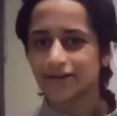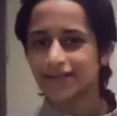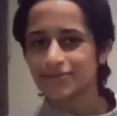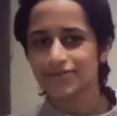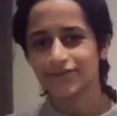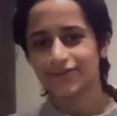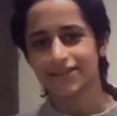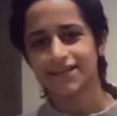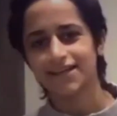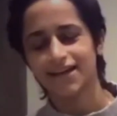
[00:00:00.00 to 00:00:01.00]

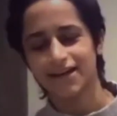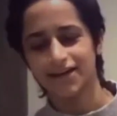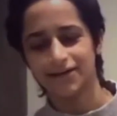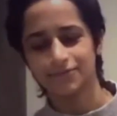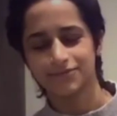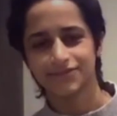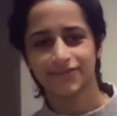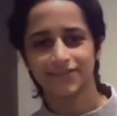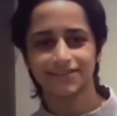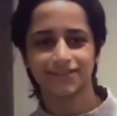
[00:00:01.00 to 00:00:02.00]
Shivani,
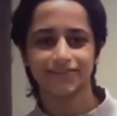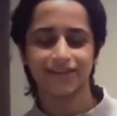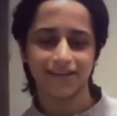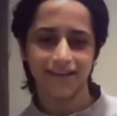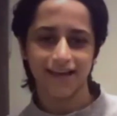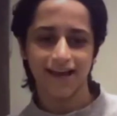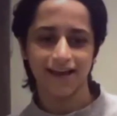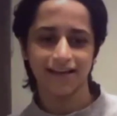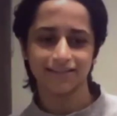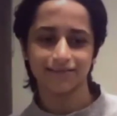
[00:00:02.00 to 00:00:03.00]
Shivani Dave,
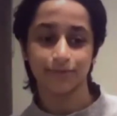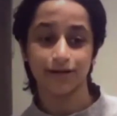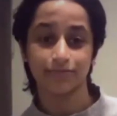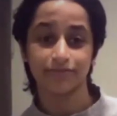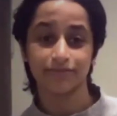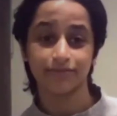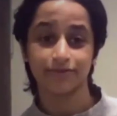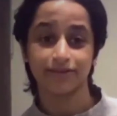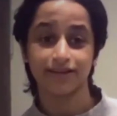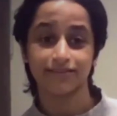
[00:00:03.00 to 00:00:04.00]
and my preferred
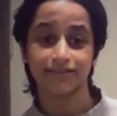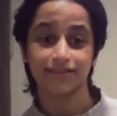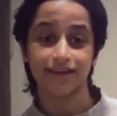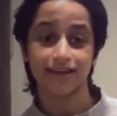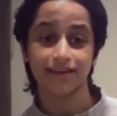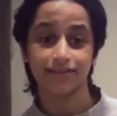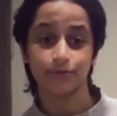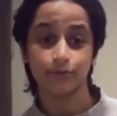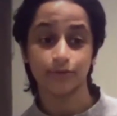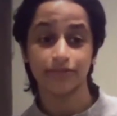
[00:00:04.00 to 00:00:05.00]
pronouns are they
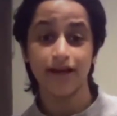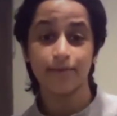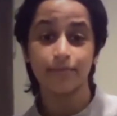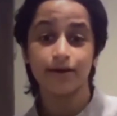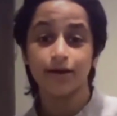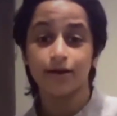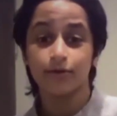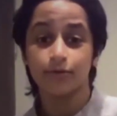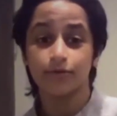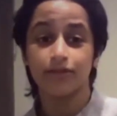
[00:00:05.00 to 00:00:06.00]
or them
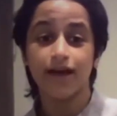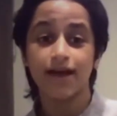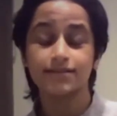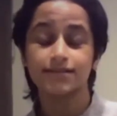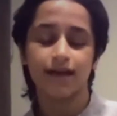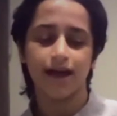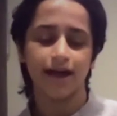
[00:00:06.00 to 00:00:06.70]
or theirs,